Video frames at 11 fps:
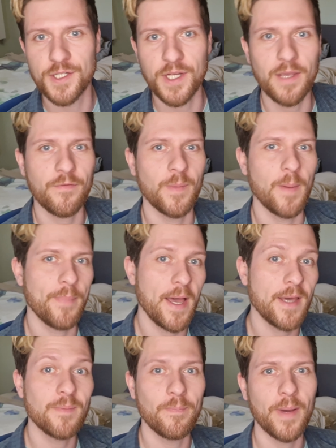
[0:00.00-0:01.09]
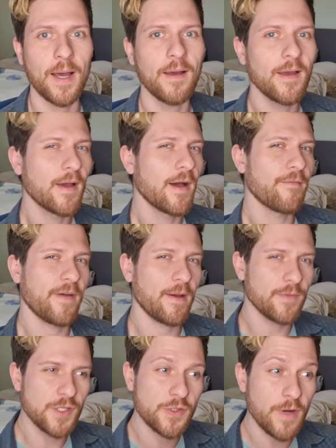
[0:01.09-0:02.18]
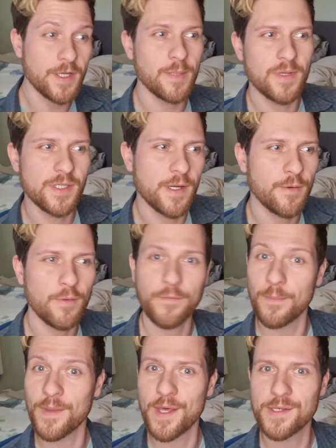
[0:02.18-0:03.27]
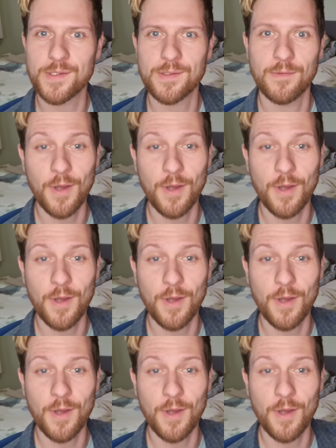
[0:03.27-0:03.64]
sheet from a bed, but I found the stretchy material from this